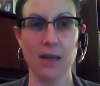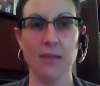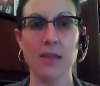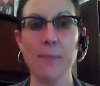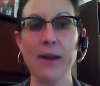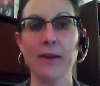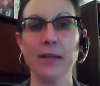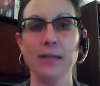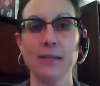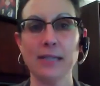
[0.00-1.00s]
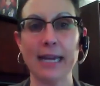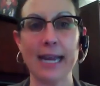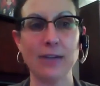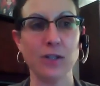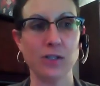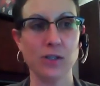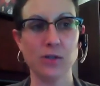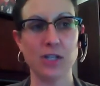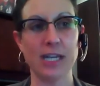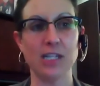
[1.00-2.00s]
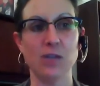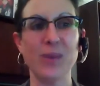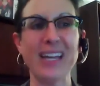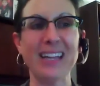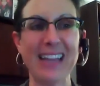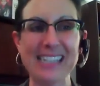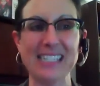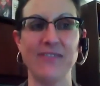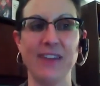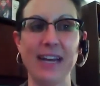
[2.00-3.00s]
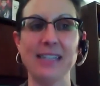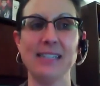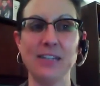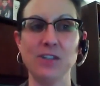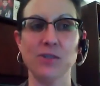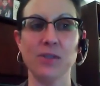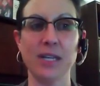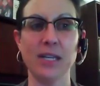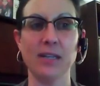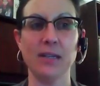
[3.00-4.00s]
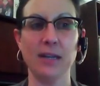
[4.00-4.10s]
the American Psychiatric Association reclassified sensory